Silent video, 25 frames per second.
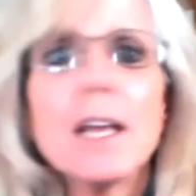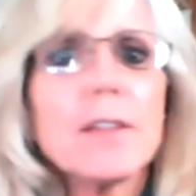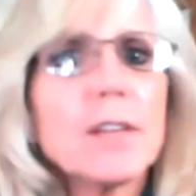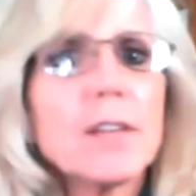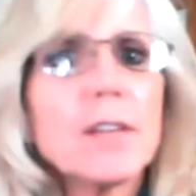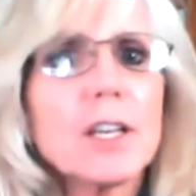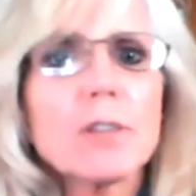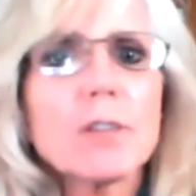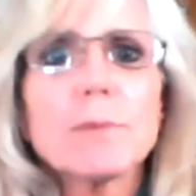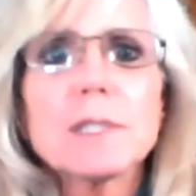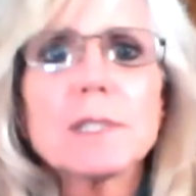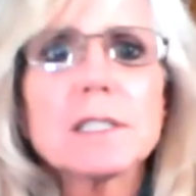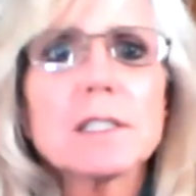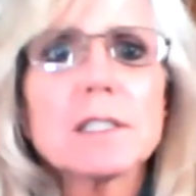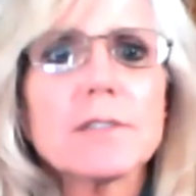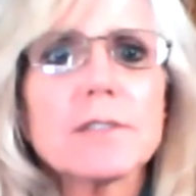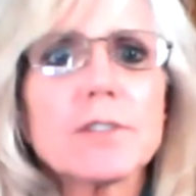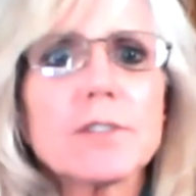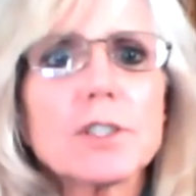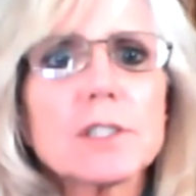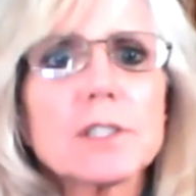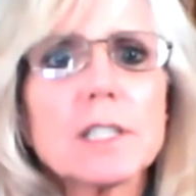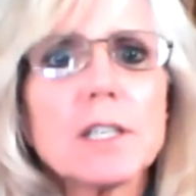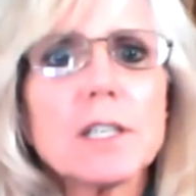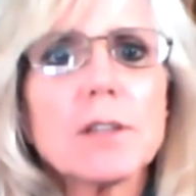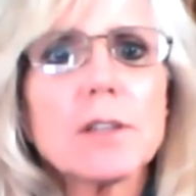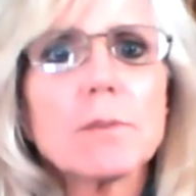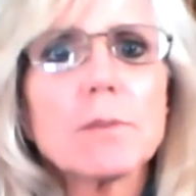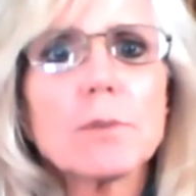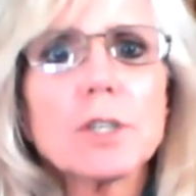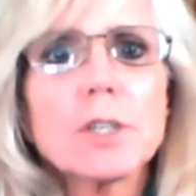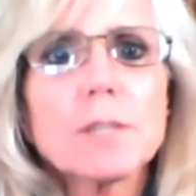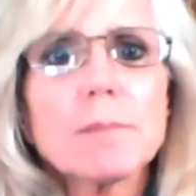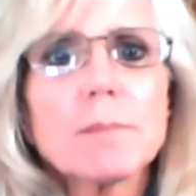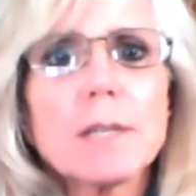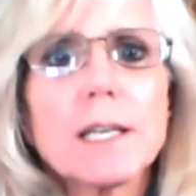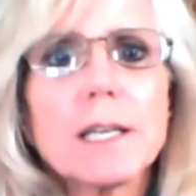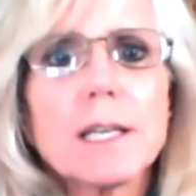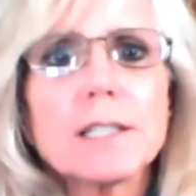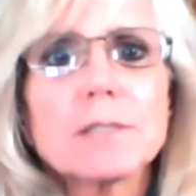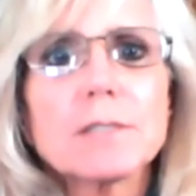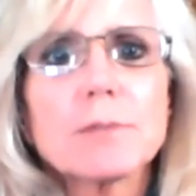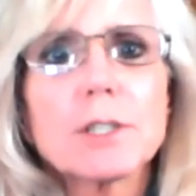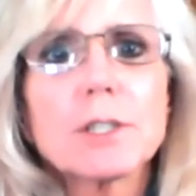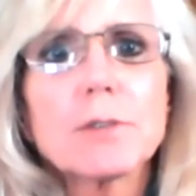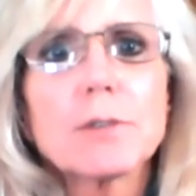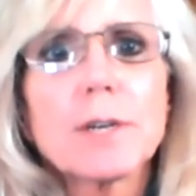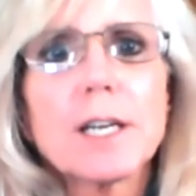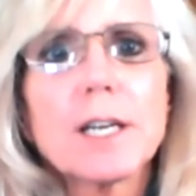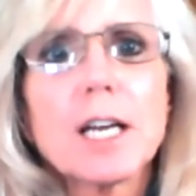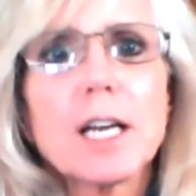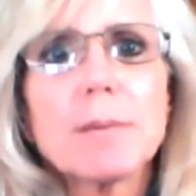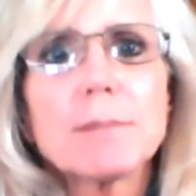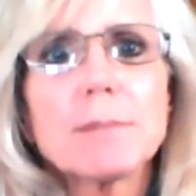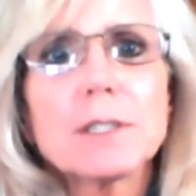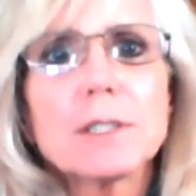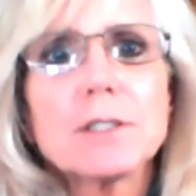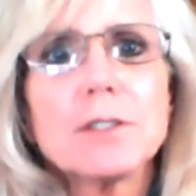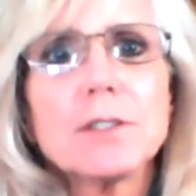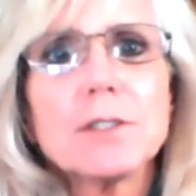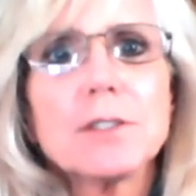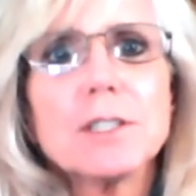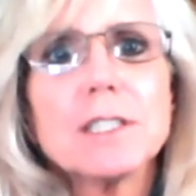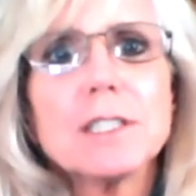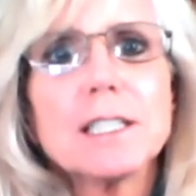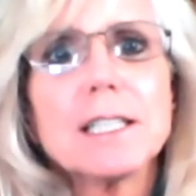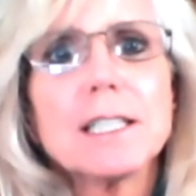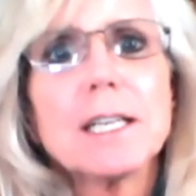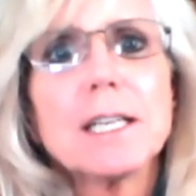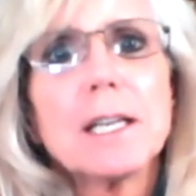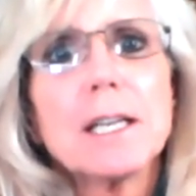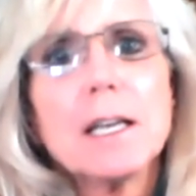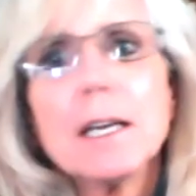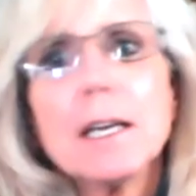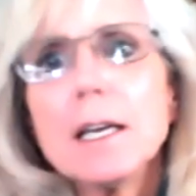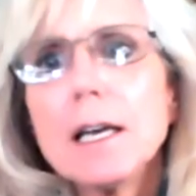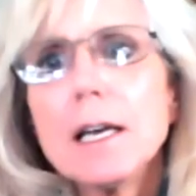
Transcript: The other one's the diversity in the workplace. What a great opportunity.